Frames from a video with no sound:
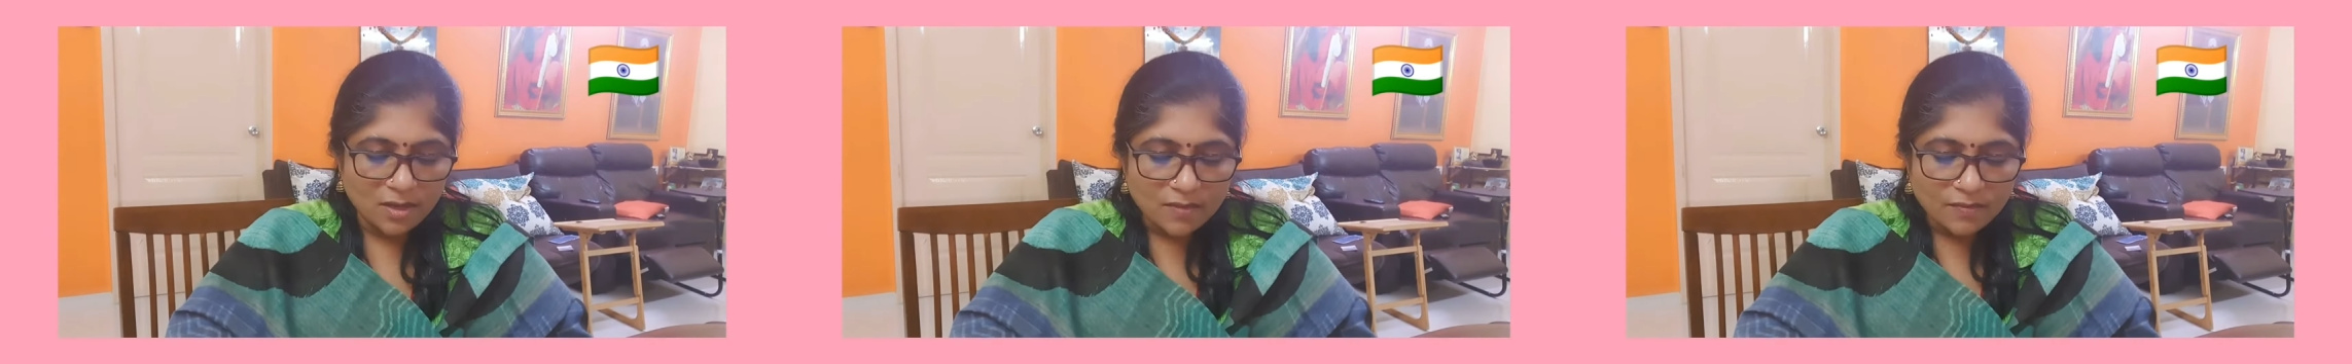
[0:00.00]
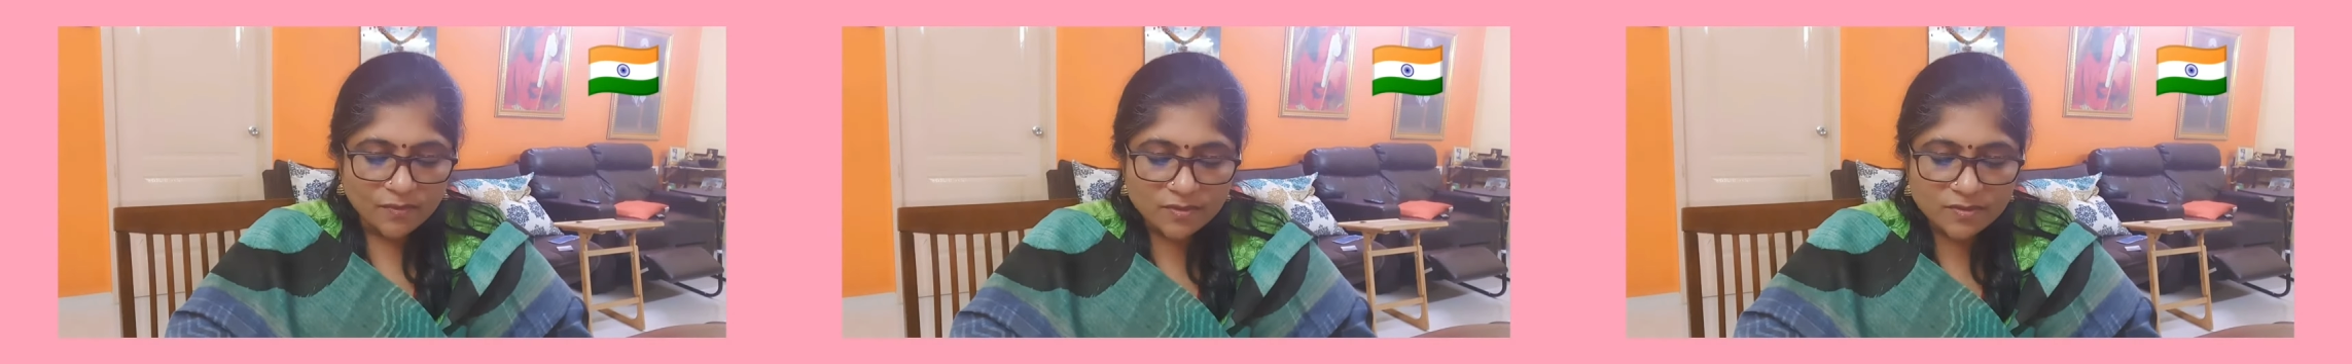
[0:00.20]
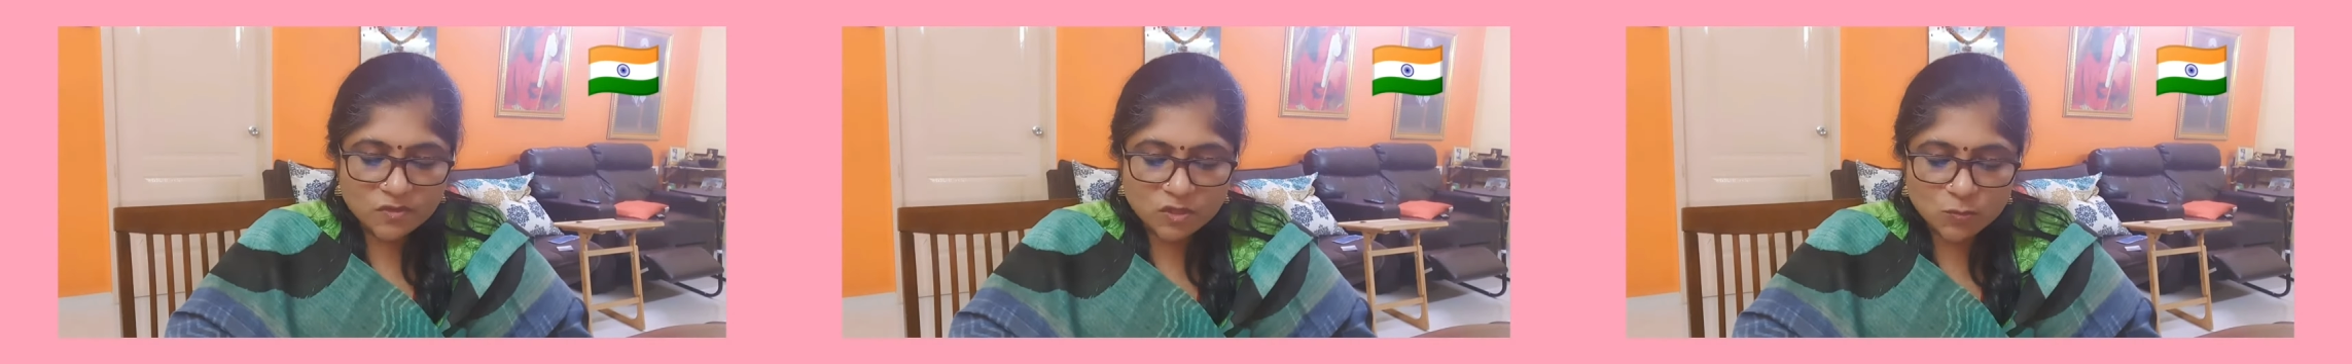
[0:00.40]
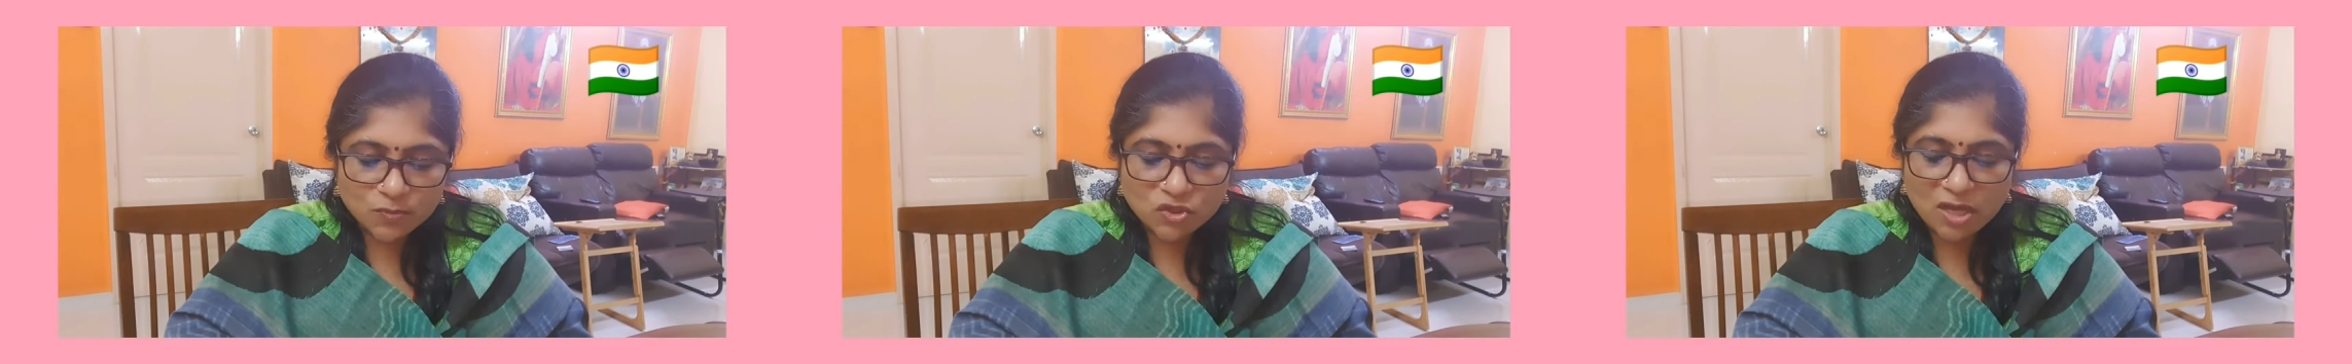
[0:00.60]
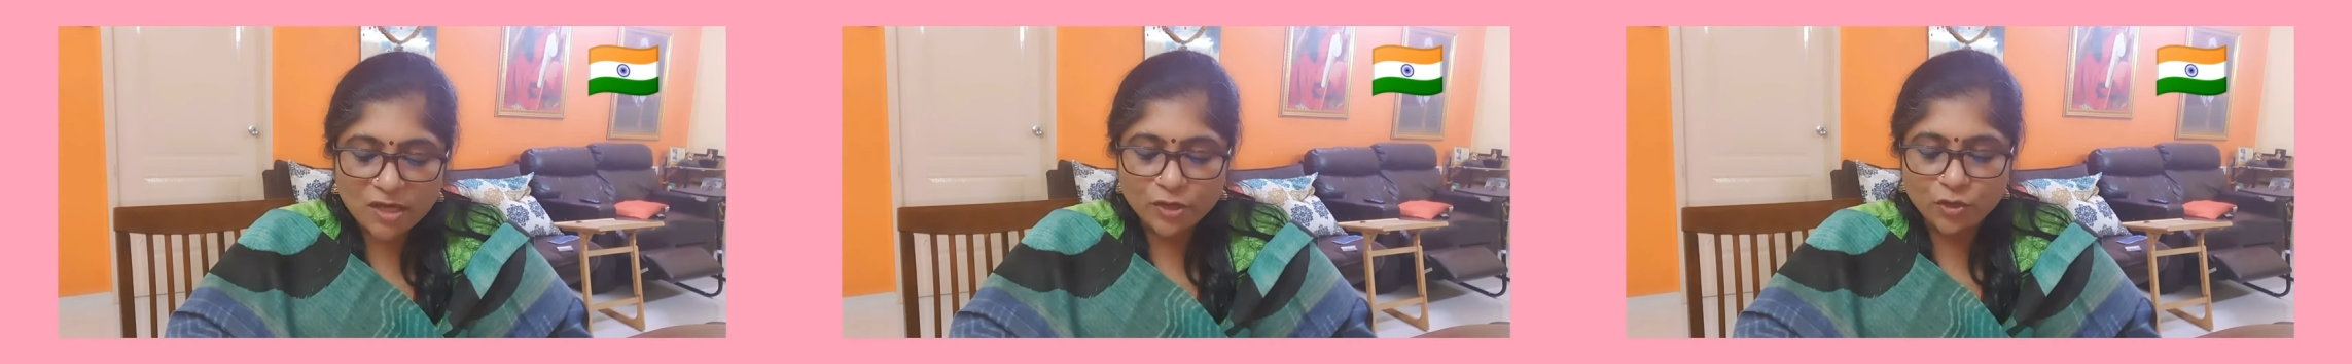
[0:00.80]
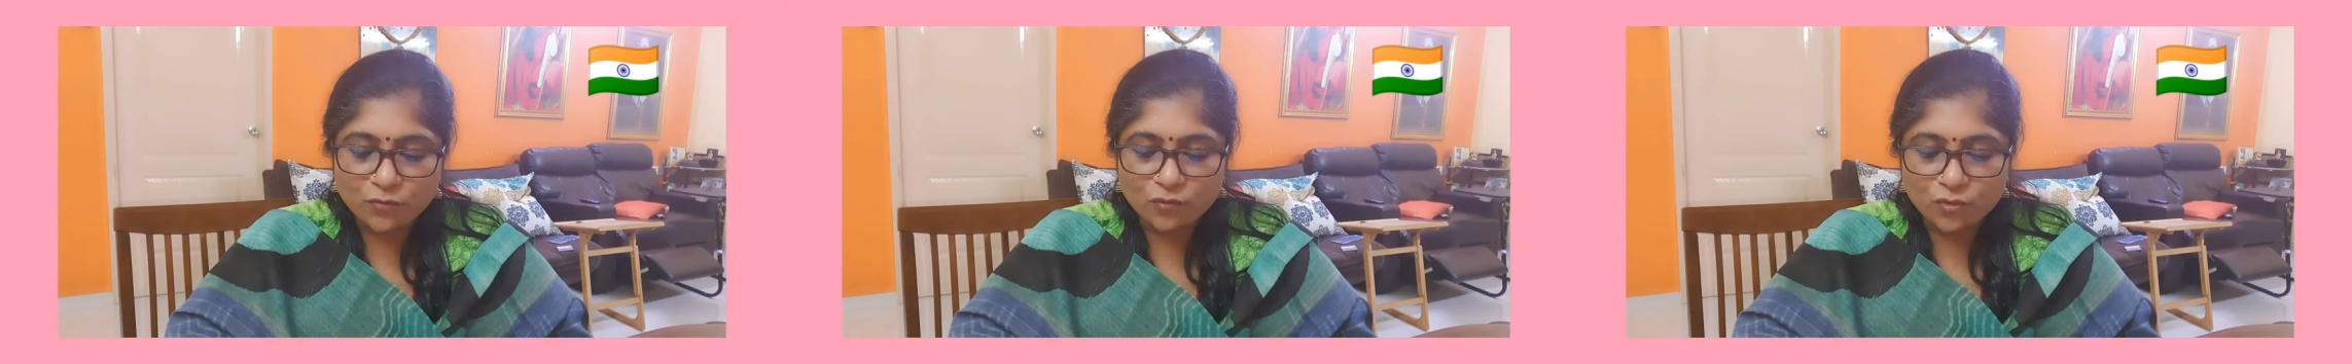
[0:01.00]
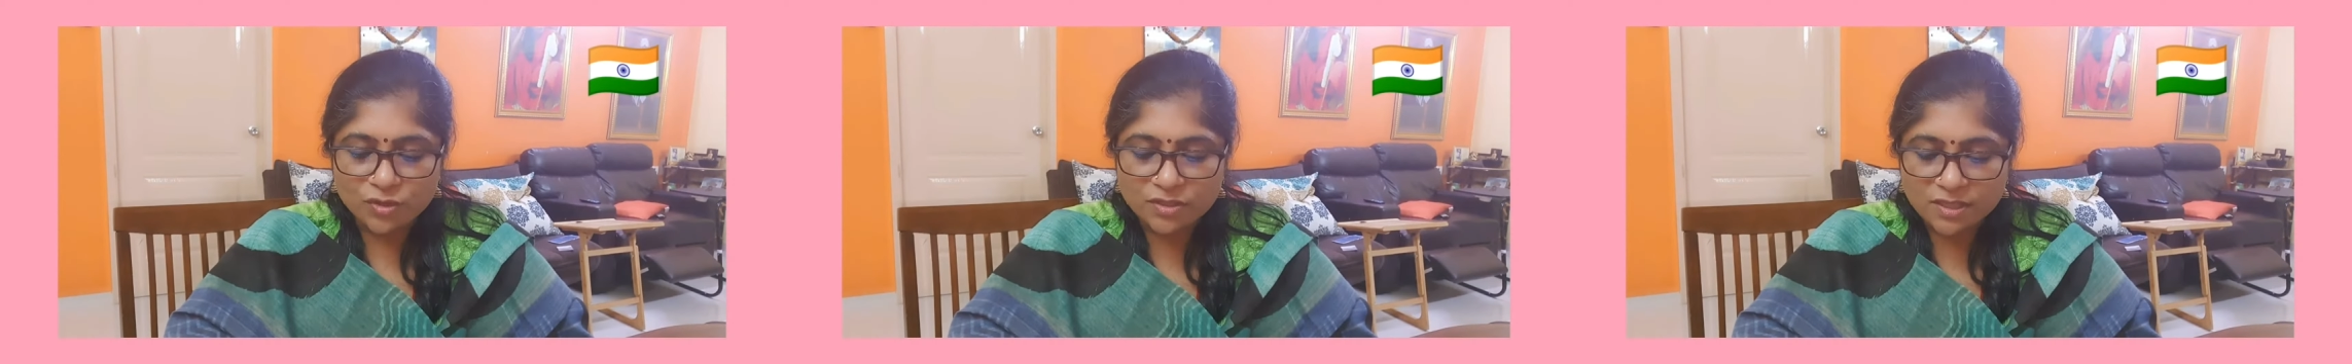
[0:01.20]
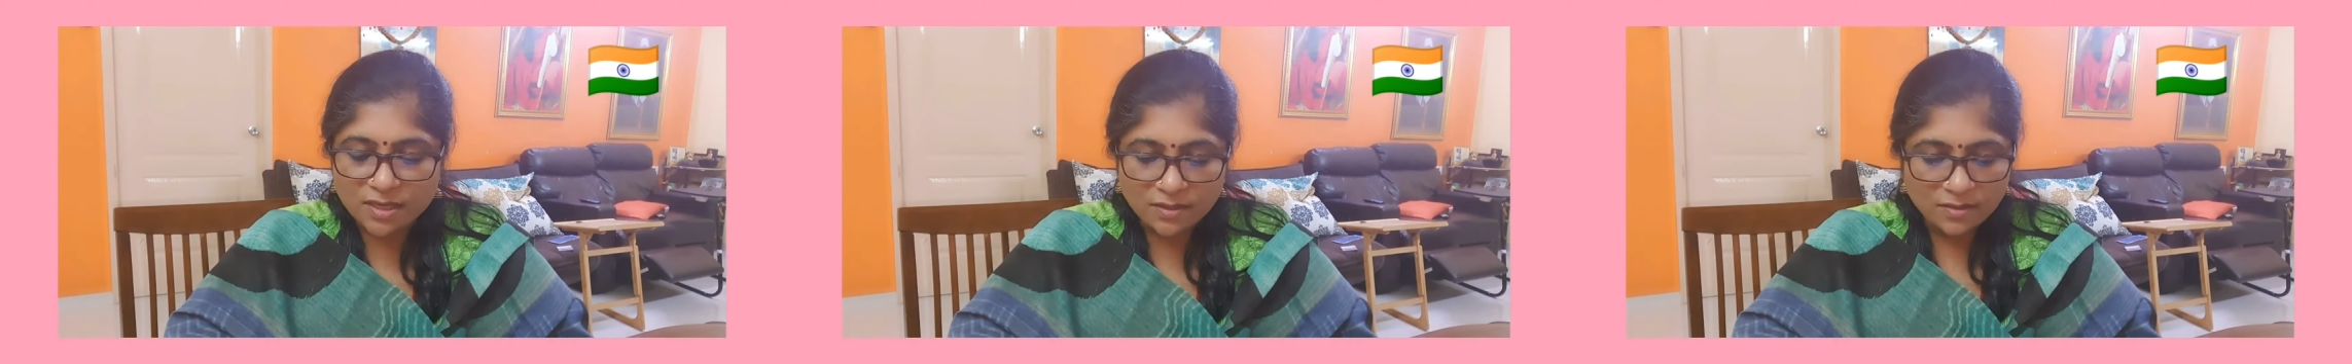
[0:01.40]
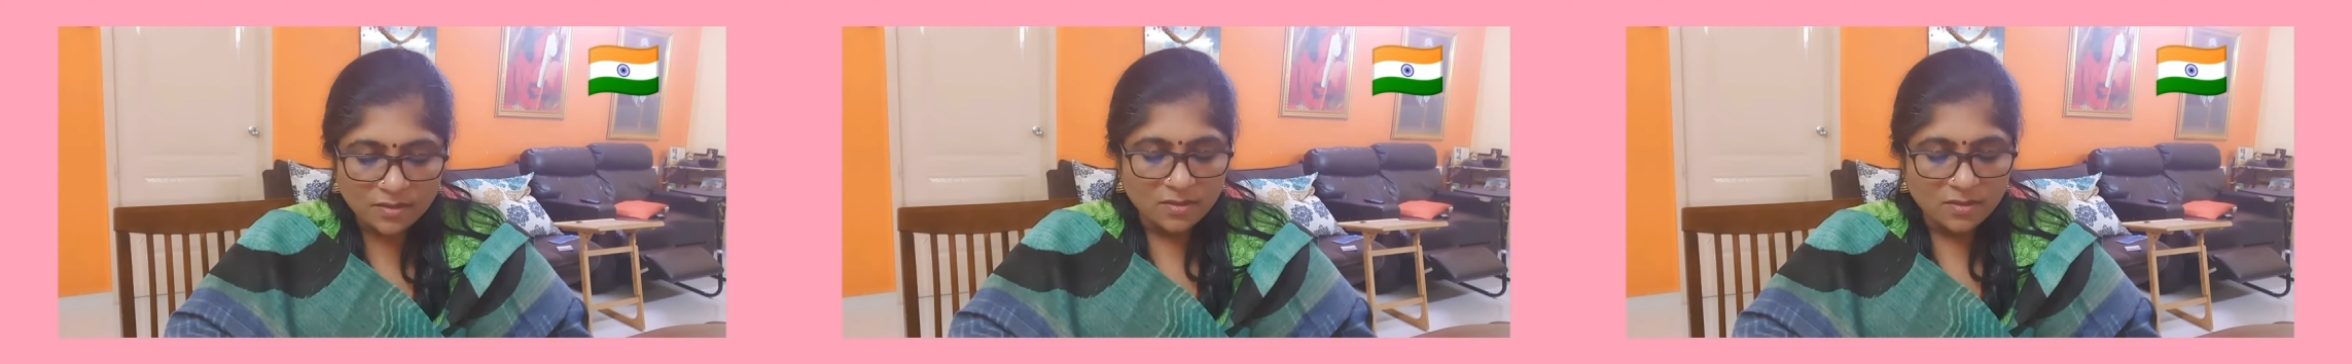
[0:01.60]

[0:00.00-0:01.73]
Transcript: This is a specialty of Orissa,